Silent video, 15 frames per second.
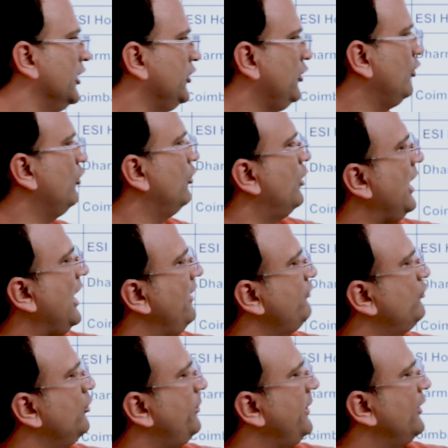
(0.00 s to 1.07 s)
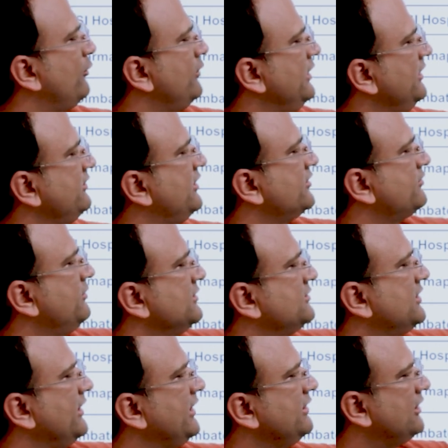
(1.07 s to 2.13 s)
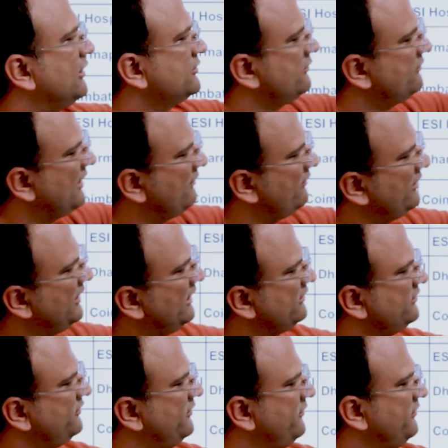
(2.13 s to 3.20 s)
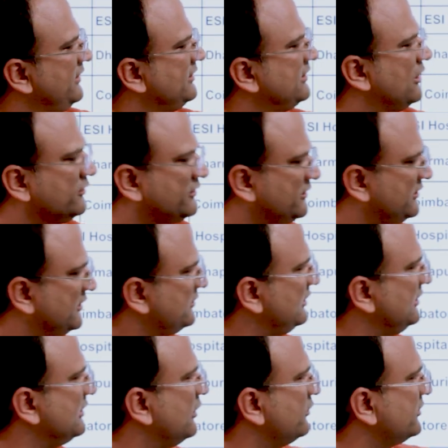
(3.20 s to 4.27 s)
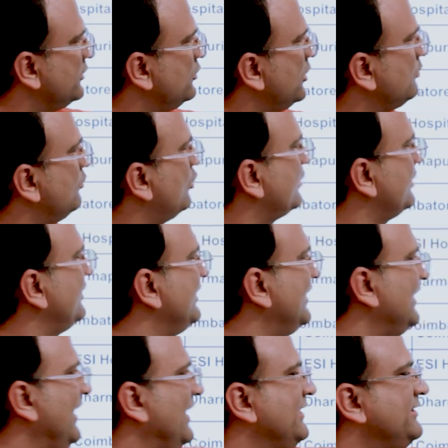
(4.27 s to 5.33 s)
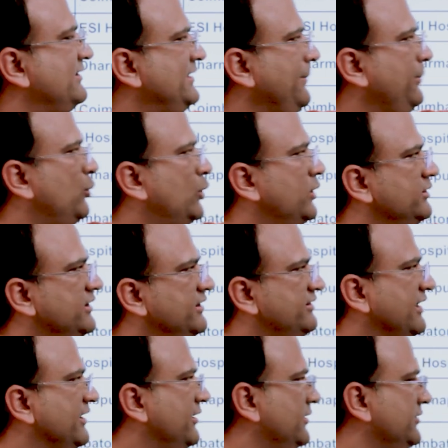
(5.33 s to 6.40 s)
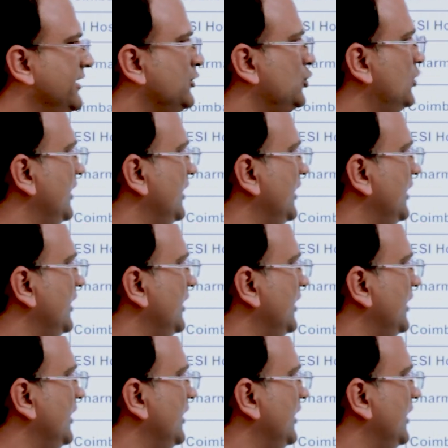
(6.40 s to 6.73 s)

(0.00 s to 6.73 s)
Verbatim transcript: you have to pay only this much 13,500, 15,000, 16,000, not more than that, except one this, uh, this